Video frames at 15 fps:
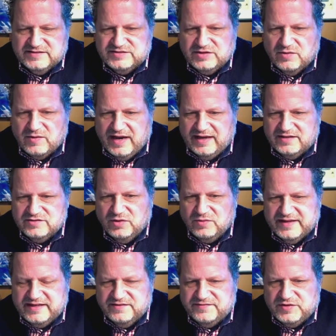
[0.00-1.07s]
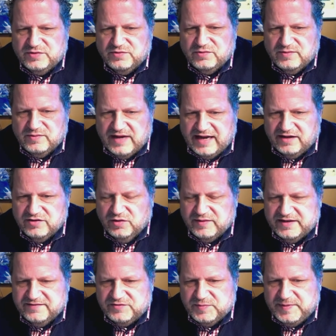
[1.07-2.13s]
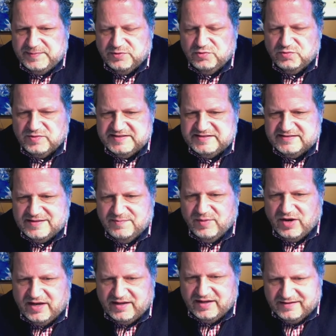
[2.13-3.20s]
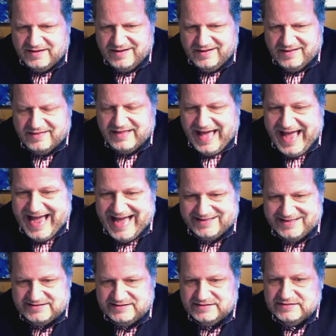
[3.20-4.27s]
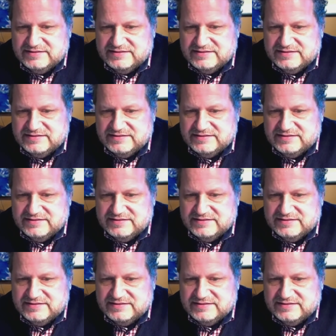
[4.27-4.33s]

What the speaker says: so I'll go interview people who recently bought that.